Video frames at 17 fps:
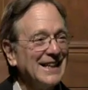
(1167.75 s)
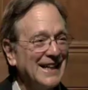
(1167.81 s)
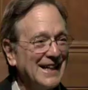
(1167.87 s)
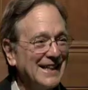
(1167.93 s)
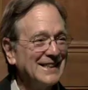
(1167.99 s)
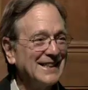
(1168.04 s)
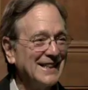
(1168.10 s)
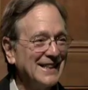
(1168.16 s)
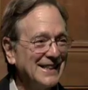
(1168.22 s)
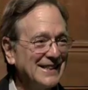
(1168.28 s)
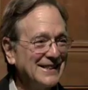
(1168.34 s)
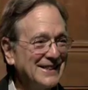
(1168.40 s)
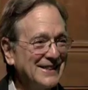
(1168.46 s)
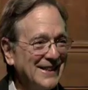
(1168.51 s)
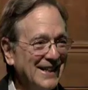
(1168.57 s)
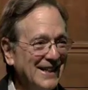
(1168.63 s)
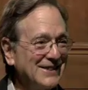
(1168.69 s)

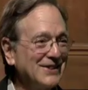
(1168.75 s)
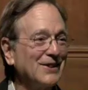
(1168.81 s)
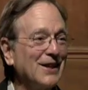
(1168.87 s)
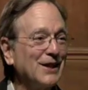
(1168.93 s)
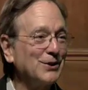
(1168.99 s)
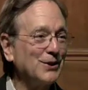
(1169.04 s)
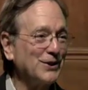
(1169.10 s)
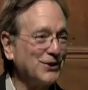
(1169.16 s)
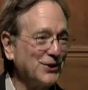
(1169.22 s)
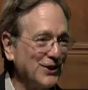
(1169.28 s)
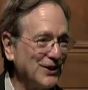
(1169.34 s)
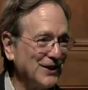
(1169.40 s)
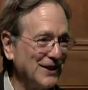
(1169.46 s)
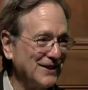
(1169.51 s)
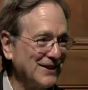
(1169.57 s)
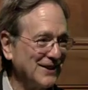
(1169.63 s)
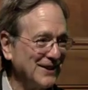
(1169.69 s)
it's
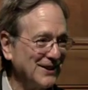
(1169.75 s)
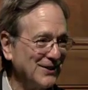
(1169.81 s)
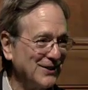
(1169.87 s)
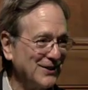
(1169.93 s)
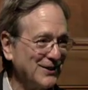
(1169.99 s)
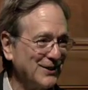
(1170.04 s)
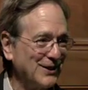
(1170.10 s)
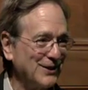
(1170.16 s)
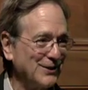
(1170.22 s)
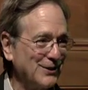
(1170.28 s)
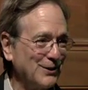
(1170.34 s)
literature,